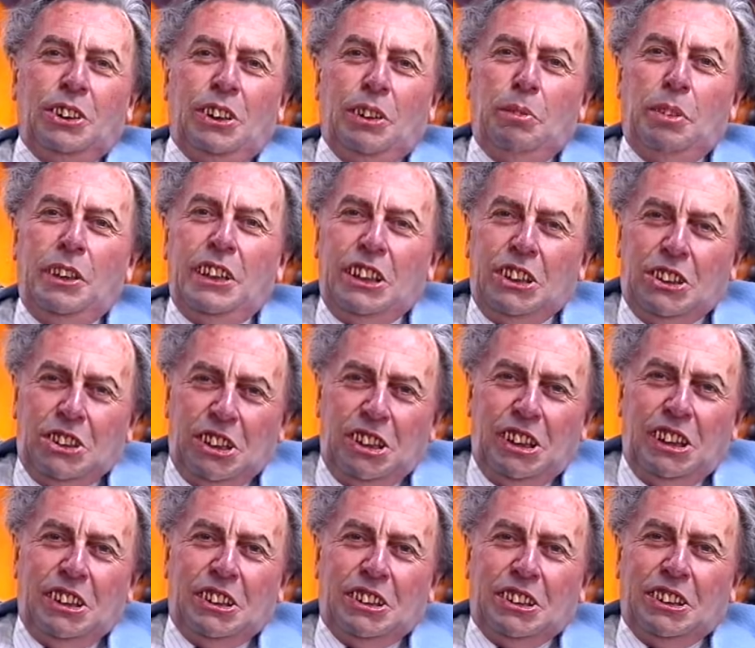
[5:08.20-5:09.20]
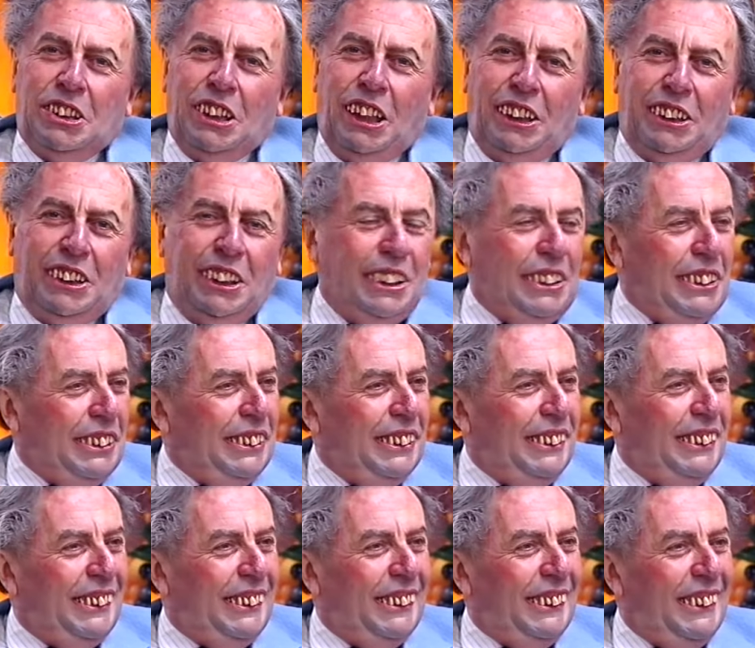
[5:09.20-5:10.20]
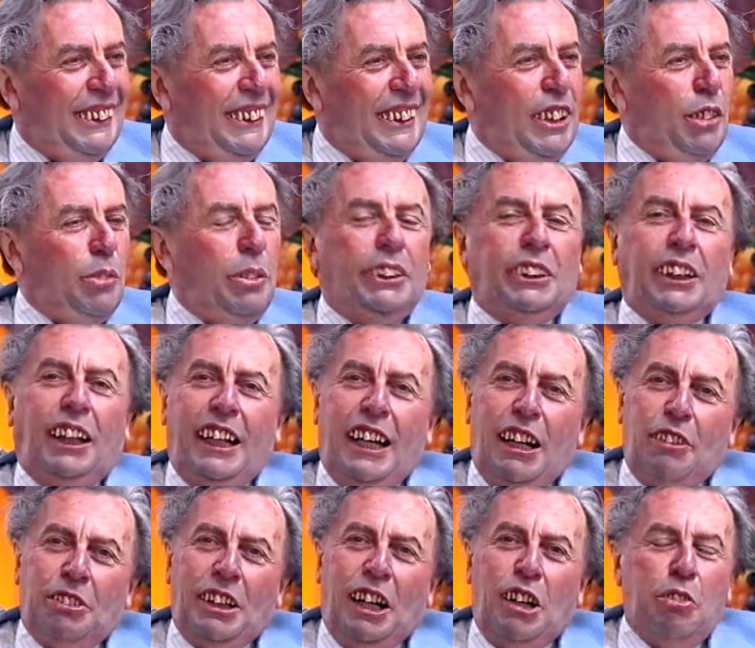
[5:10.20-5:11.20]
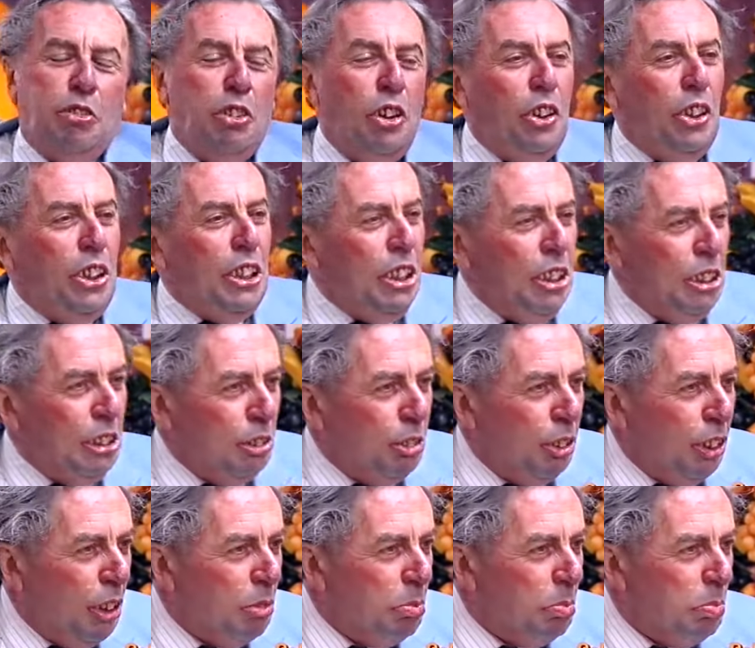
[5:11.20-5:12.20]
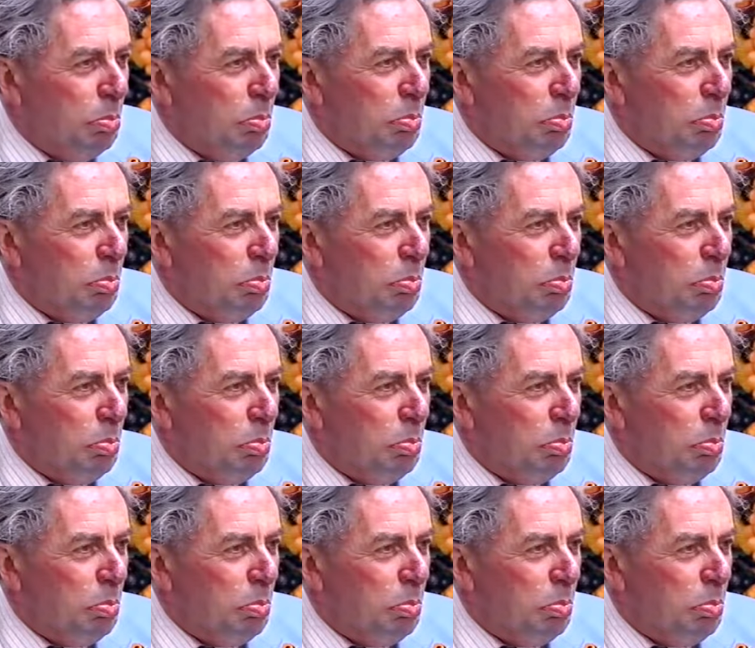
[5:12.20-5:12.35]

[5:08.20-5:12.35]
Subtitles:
to the BGs. They did. But they have no further use for them.